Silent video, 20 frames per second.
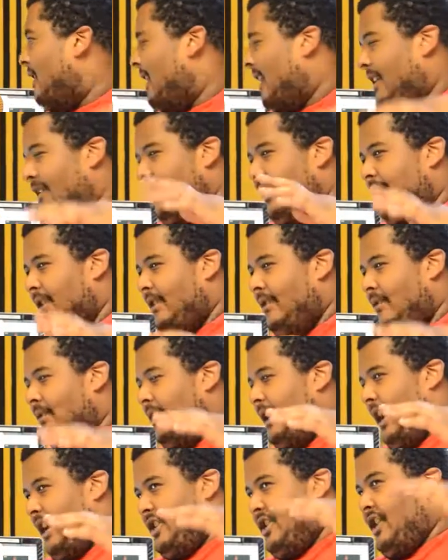And then
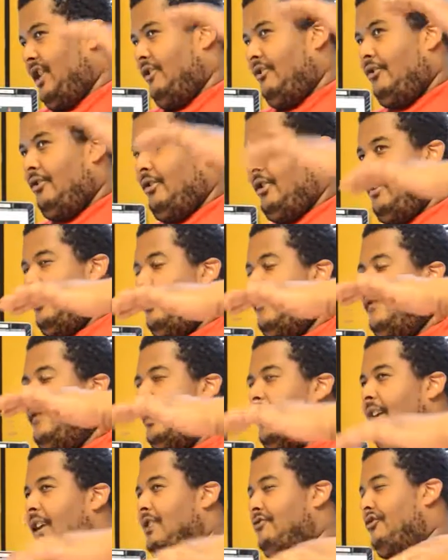next year,
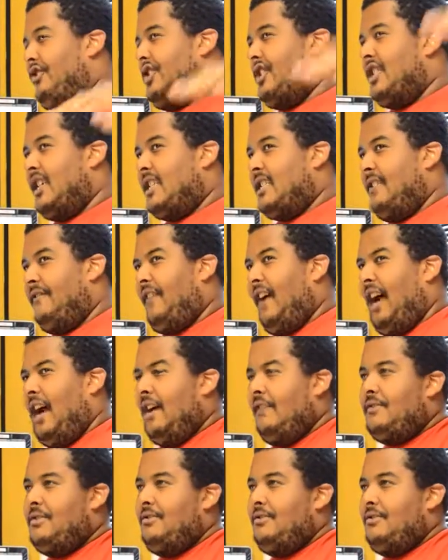flooding has reached 65.